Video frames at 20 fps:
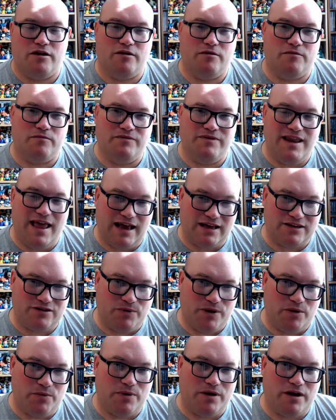Next
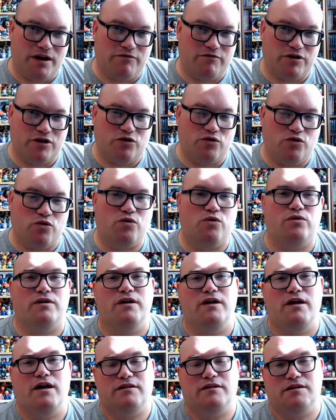week, we're going to record
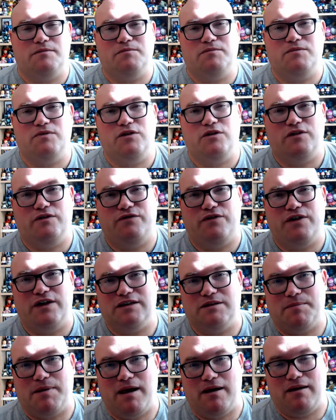some new things
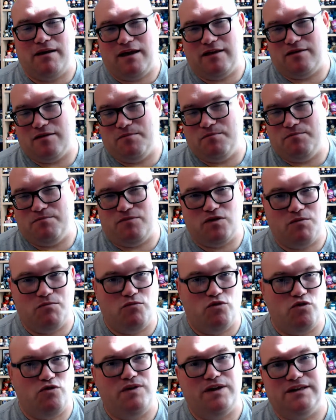about like the
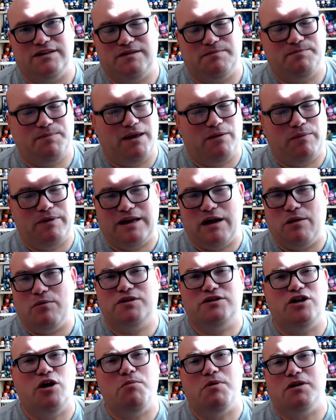movies. There was
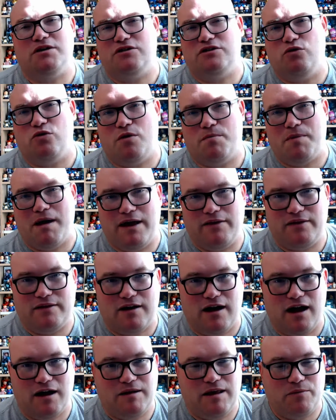so much to talk about in
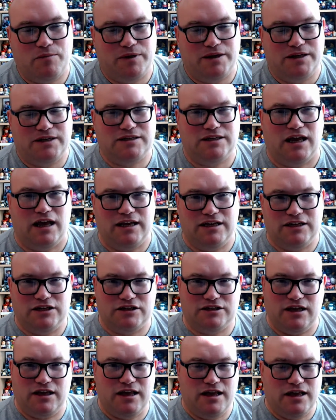time that we decided just
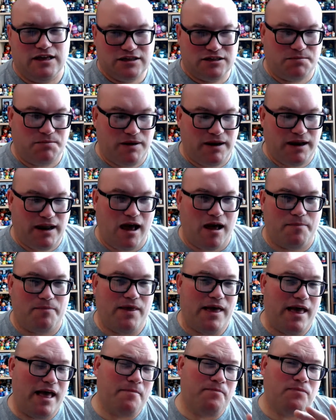to split it up
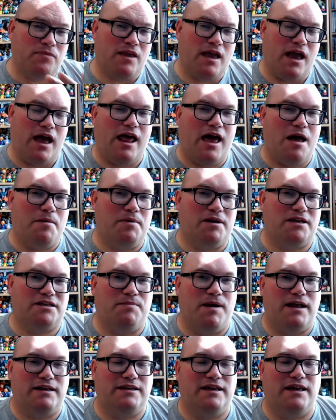there. And I'm
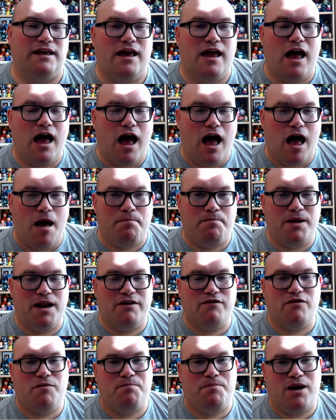expecting a bit of
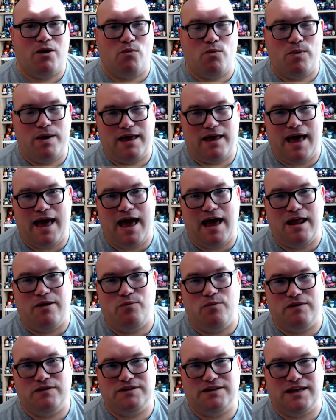a big week ahead
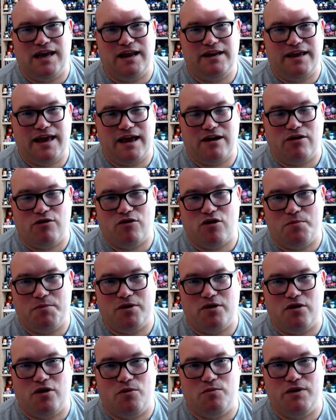with San Diego
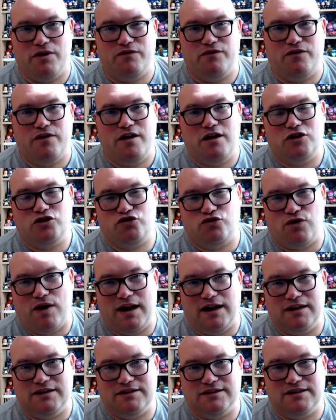Comic-Con with
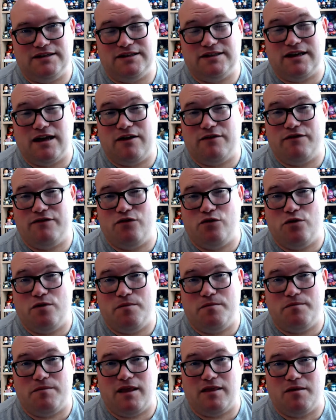trailers and stuff for
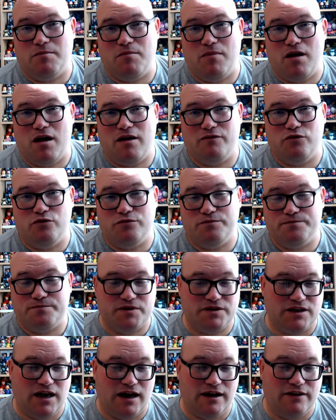like the Marvel
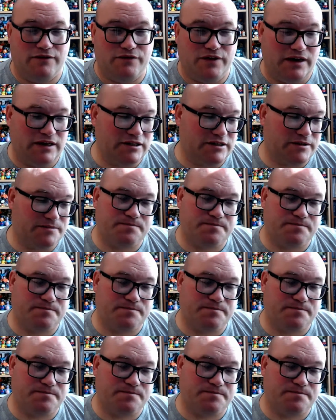side of things.